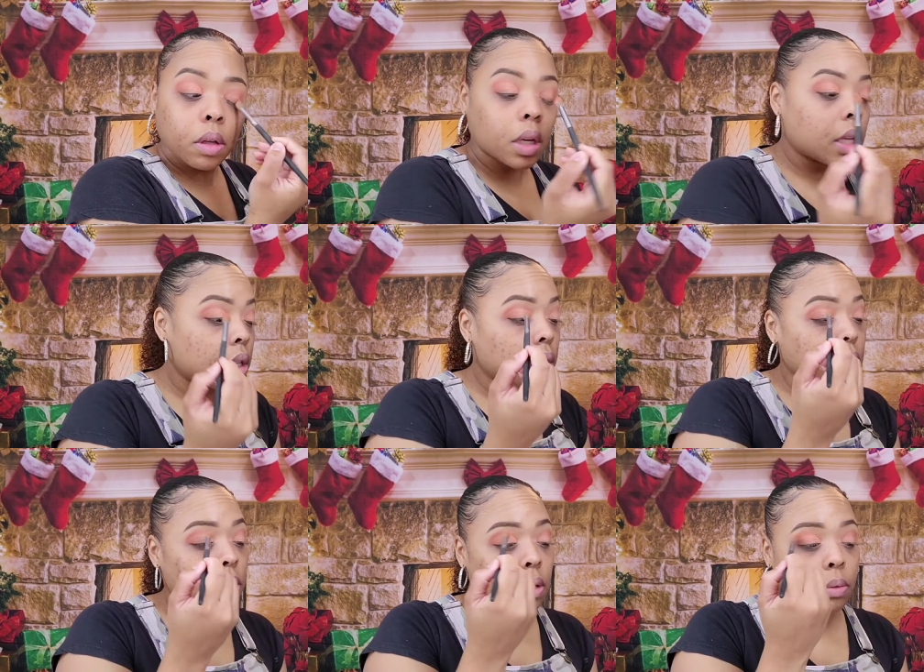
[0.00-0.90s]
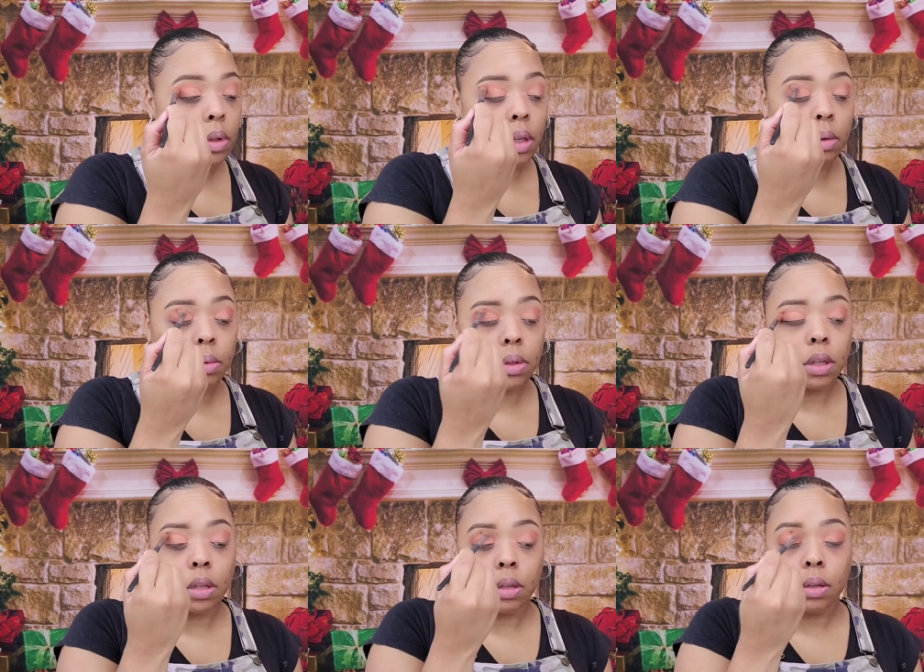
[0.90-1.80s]
Yeah, I think so. I think I'm just
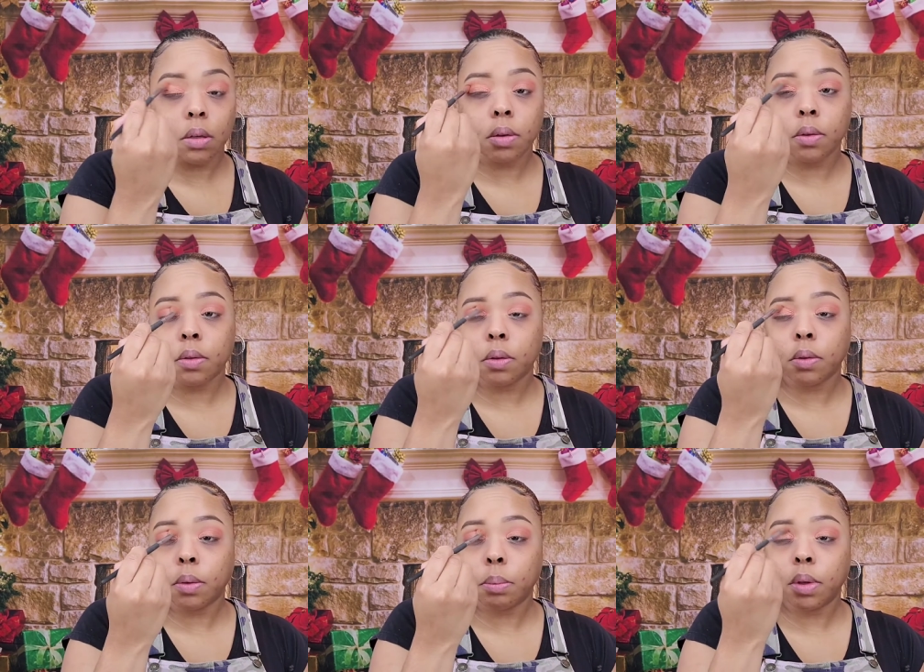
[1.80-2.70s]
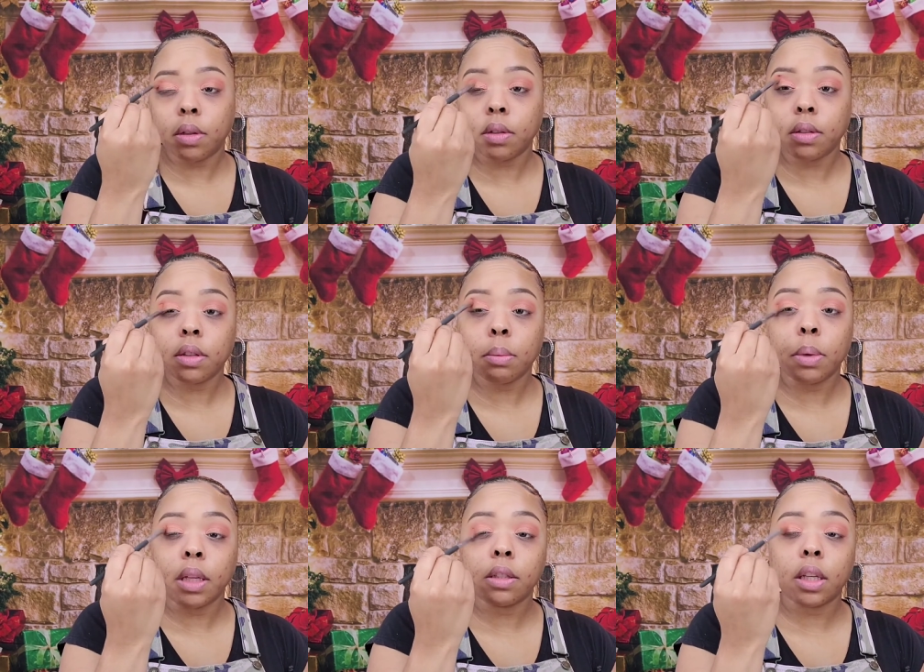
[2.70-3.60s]
gonna do a, just a
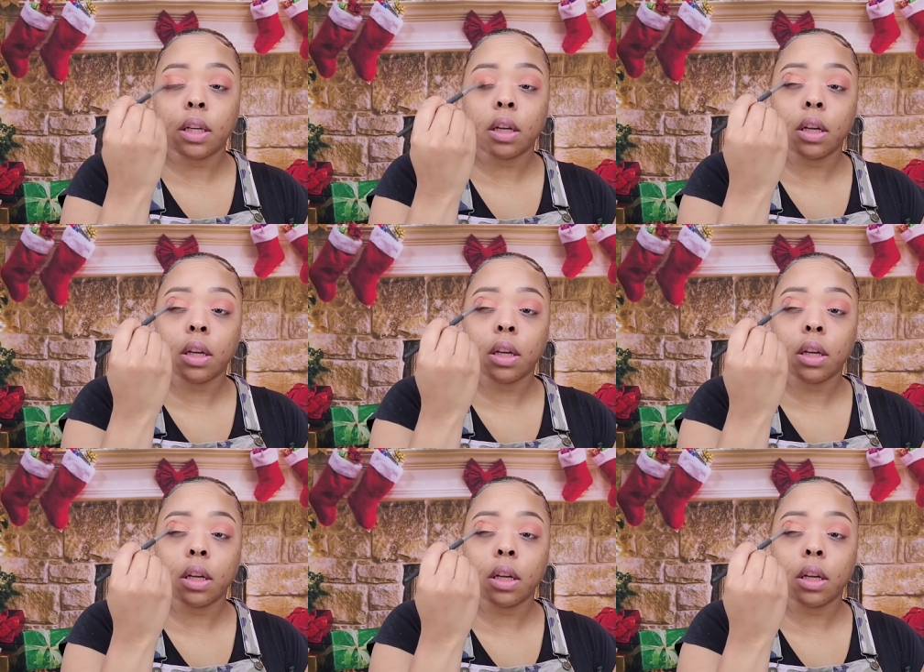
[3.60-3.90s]
basic.